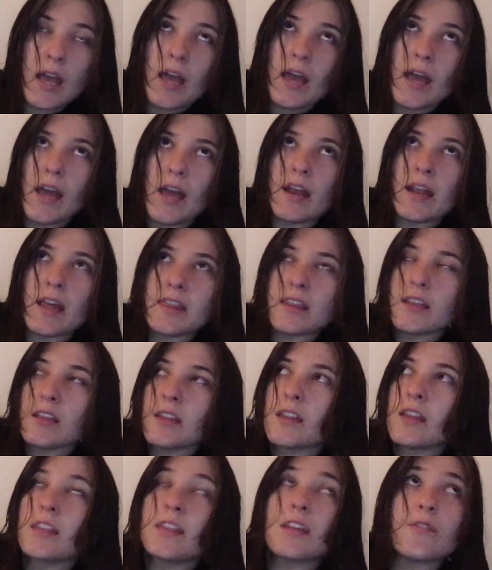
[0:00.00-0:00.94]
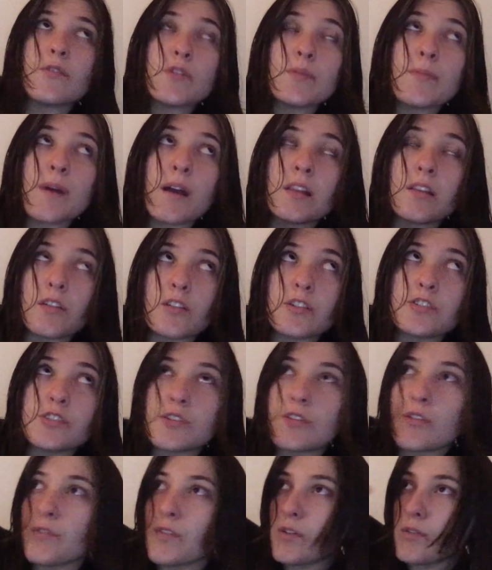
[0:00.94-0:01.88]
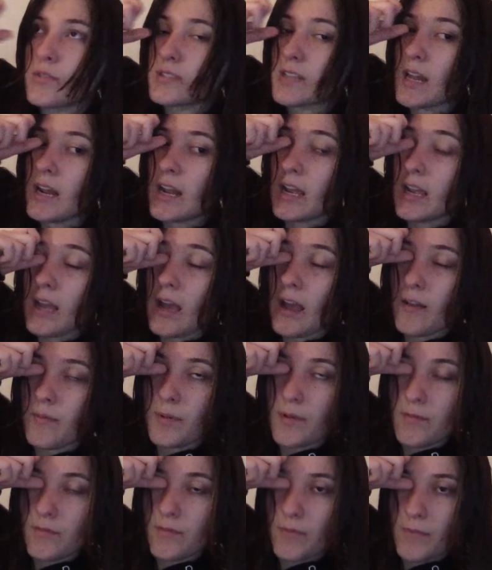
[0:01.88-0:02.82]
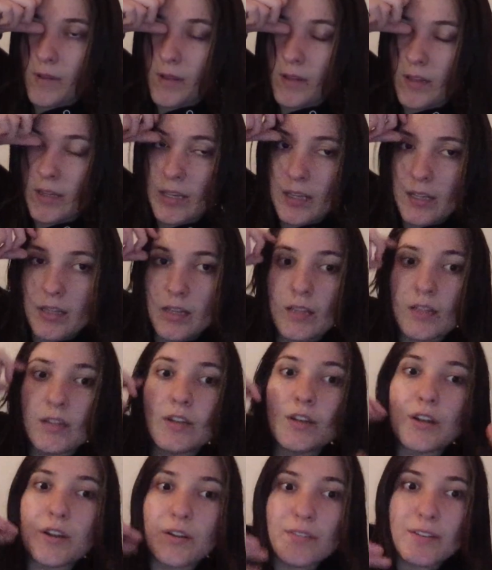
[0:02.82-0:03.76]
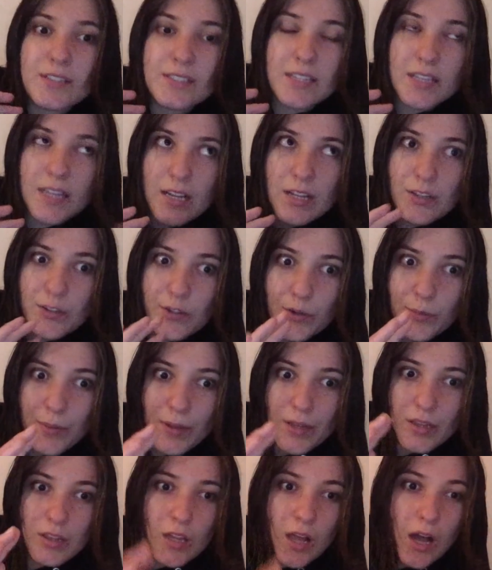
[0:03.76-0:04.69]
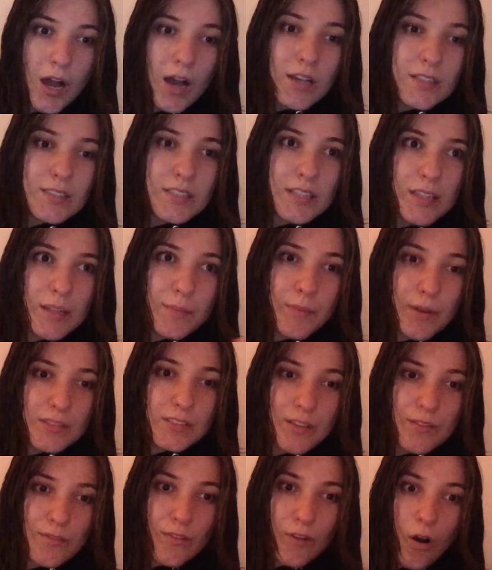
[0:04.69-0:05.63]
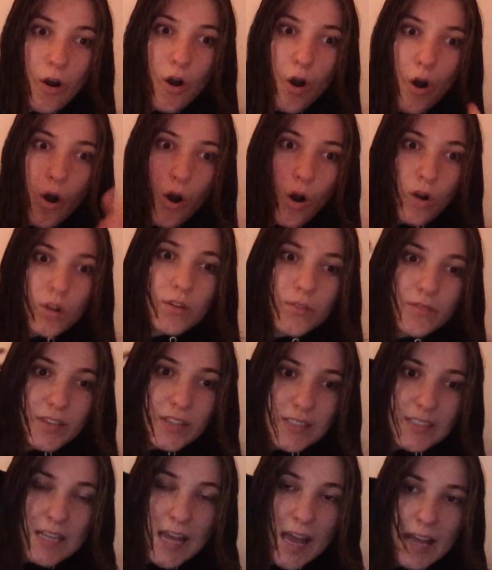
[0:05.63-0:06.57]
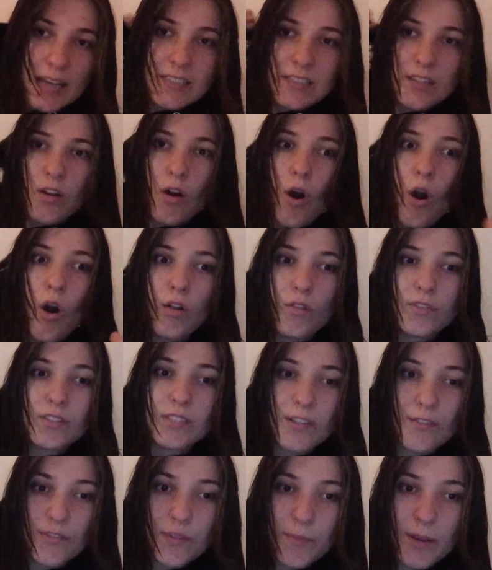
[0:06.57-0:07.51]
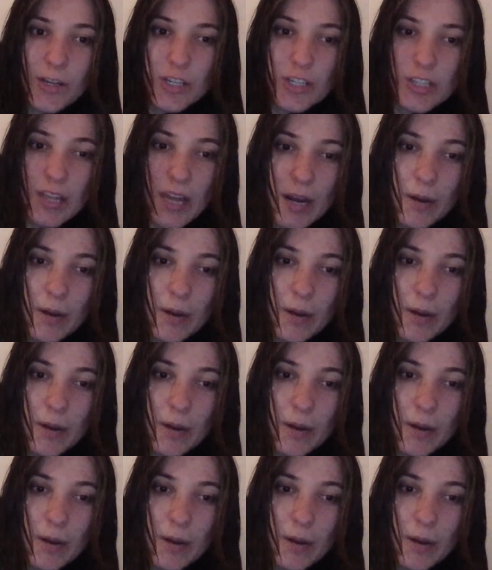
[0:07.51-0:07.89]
And I think the thing with my literature review is that I've been feeling nervous to get a little bit lost in the midst of all of these texts and all this information that